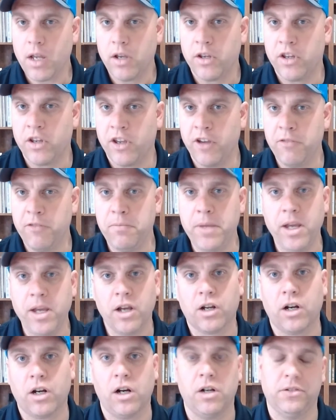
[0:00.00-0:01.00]
Give me a
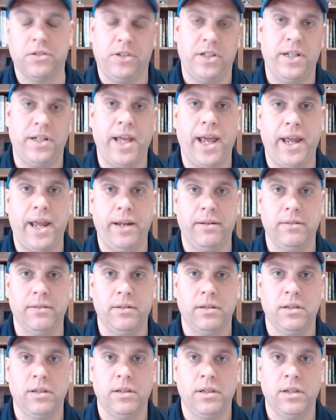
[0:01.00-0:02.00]
call today.
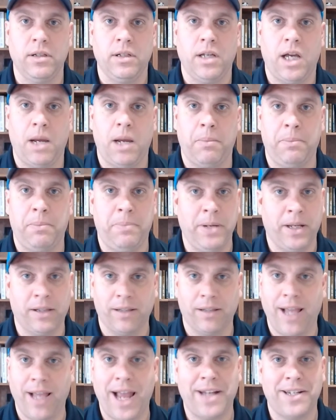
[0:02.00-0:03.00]
I'll be
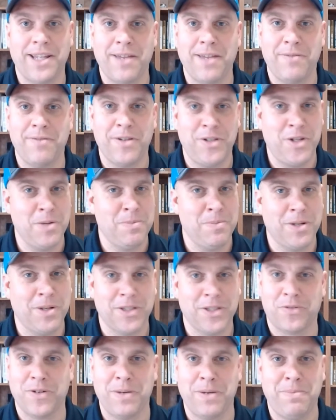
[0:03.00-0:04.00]
glad to give you 2
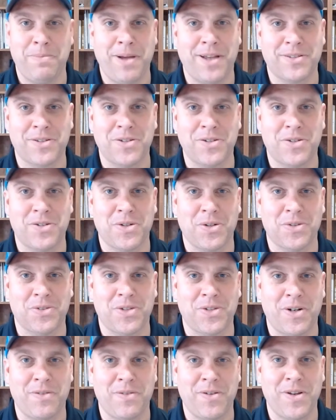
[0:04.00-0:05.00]
months free pest control
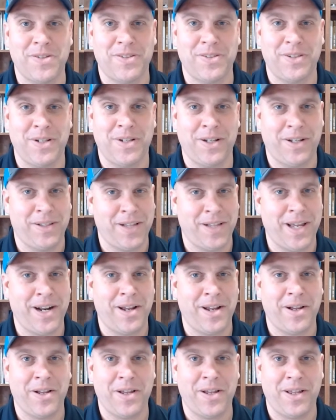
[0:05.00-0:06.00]
service, and then glad
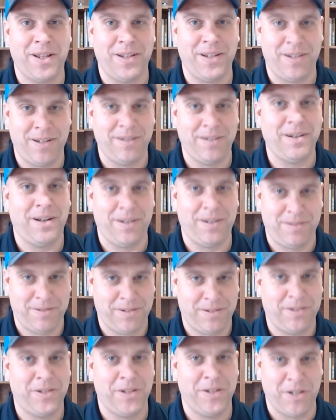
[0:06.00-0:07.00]

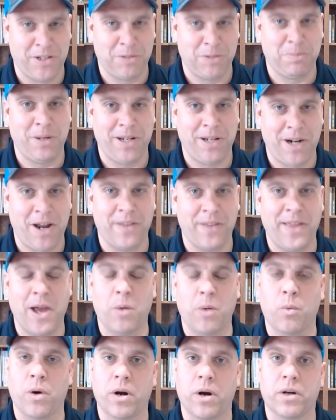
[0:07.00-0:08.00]
to explain how
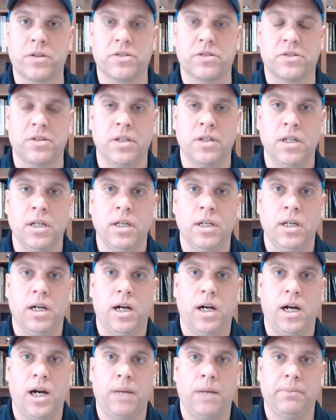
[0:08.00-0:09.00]
that works,
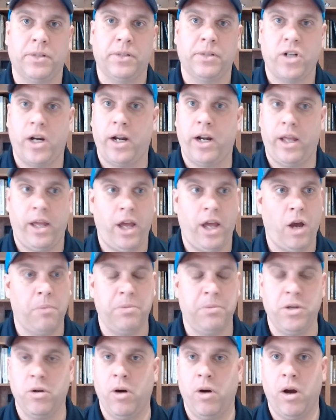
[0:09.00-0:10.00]
to kind of
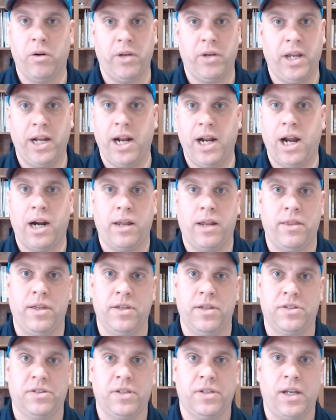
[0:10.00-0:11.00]
help you out, get out of
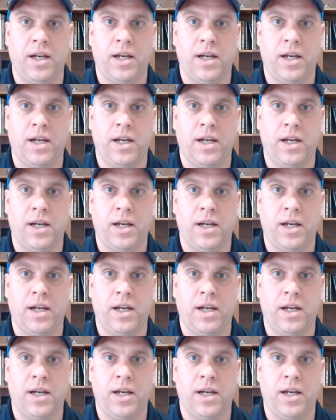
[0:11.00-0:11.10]
this